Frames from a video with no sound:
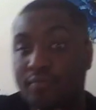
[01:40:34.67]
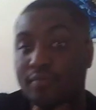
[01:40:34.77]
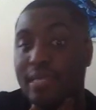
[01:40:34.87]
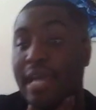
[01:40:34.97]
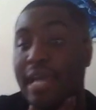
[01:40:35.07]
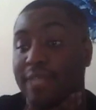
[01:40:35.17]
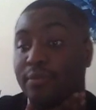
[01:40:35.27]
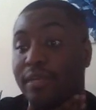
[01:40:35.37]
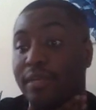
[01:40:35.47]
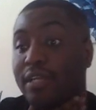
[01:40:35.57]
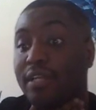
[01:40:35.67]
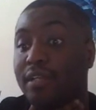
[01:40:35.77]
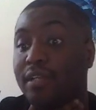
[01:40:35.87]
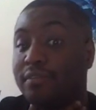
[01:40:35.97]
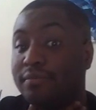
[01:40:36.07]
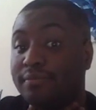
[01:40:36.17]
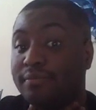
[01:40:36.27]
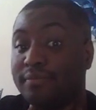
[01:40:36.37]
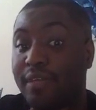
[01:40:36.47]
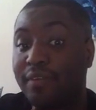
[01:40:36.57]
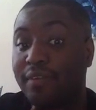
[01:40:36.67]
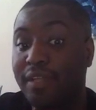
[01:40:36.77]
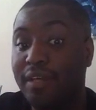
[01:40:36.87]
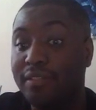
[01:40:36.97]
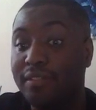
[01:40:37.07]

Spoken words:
He has been winning a lot. He really has.